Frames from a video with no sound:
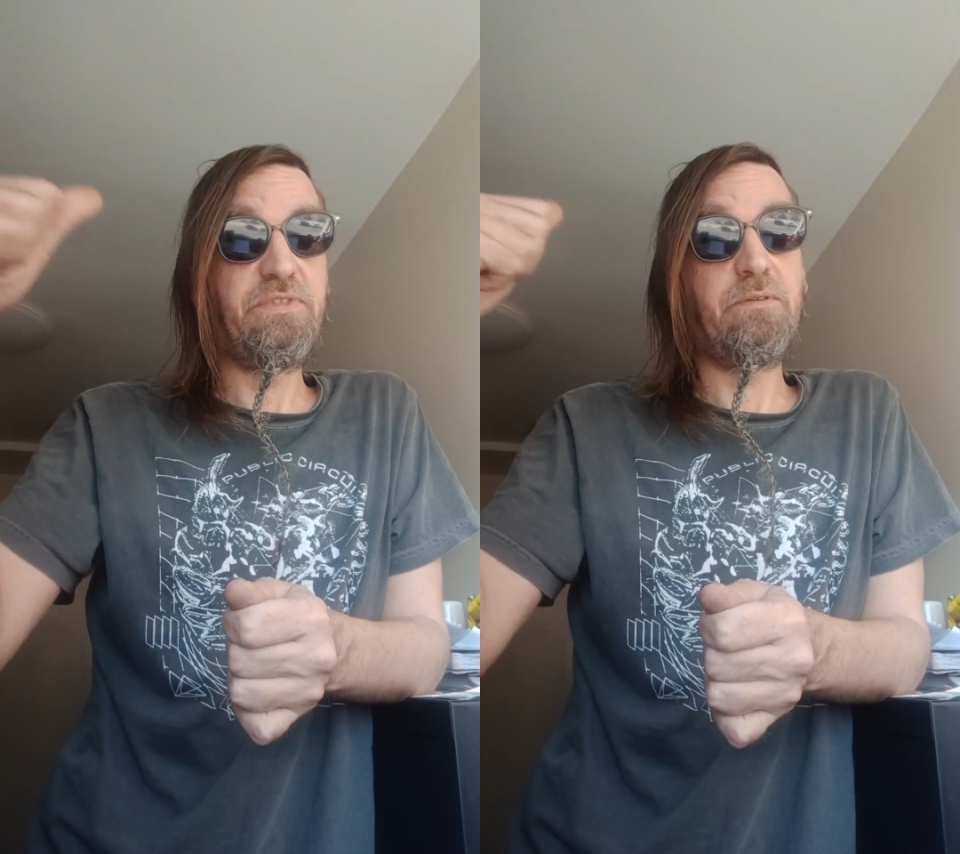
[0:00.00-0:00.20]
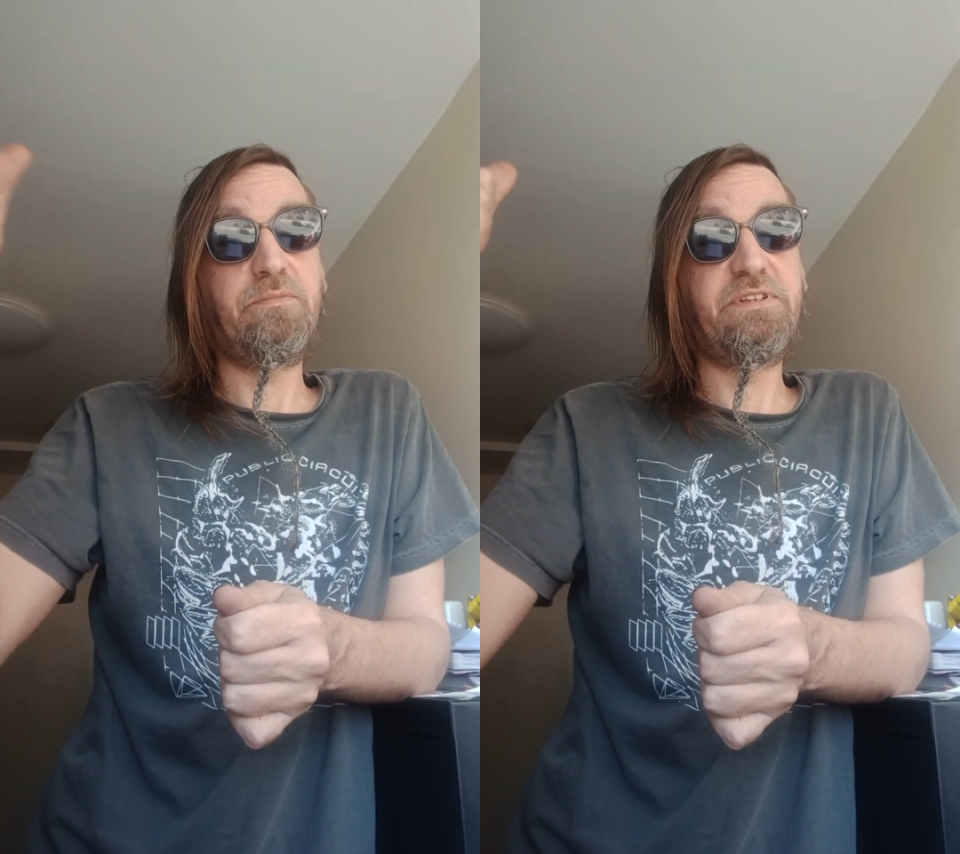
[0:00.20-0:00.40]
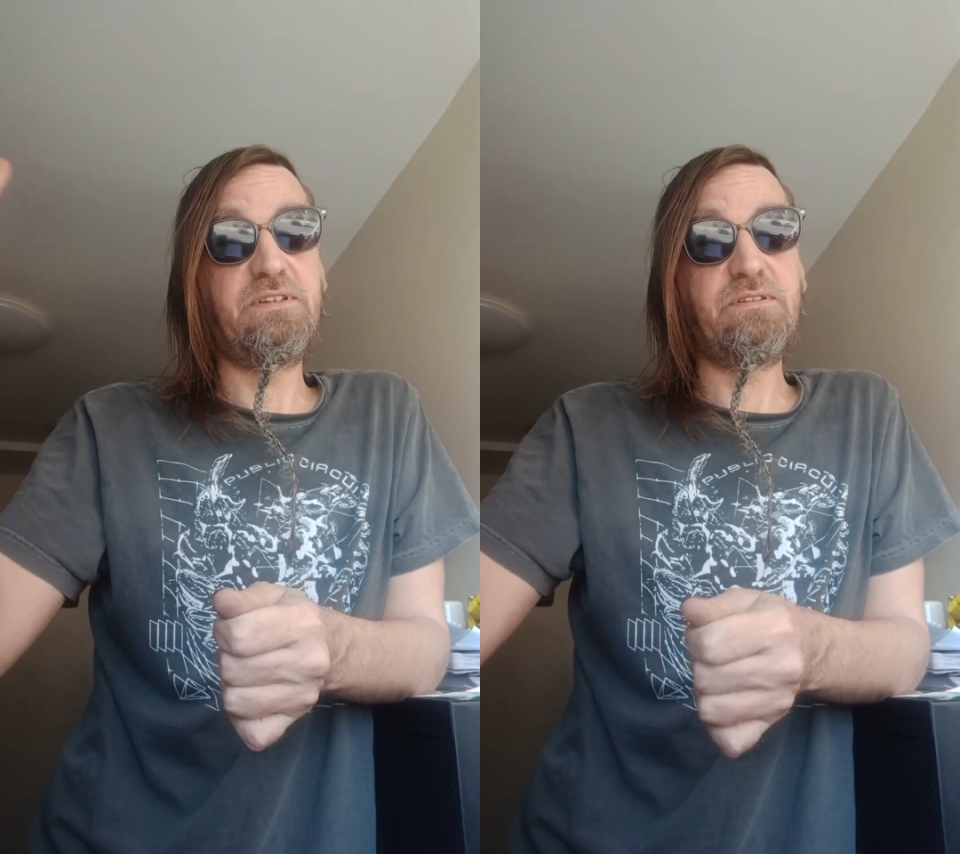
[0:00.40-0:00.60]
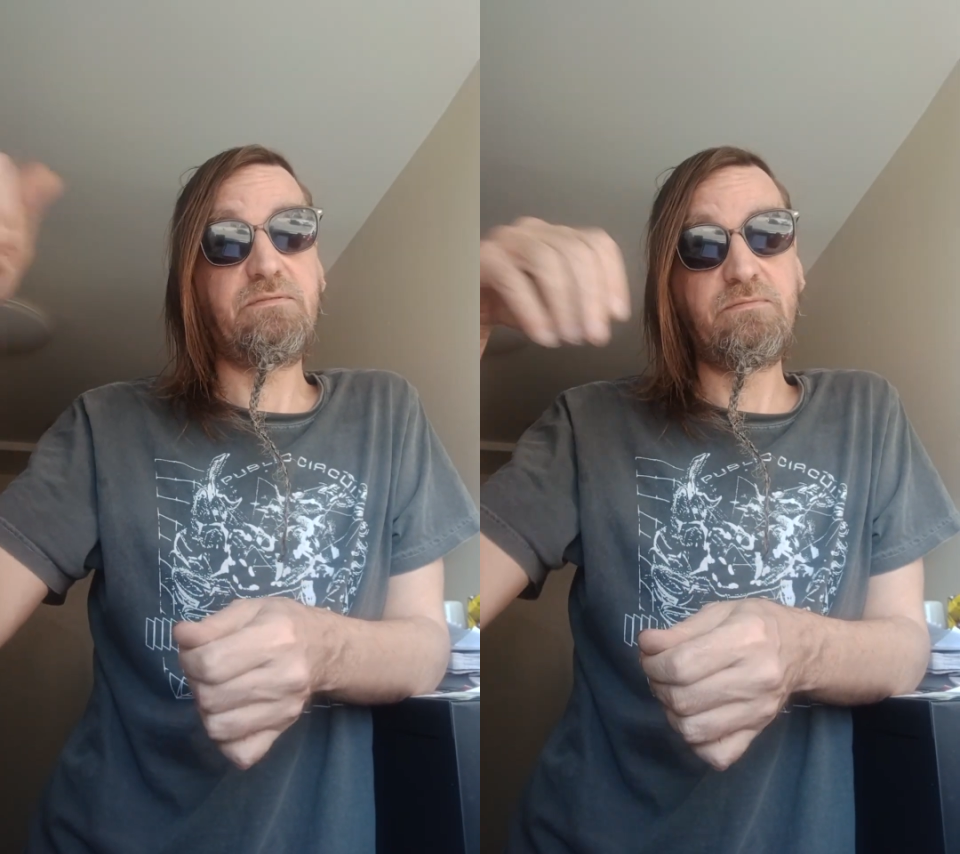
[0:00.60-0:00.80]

them to,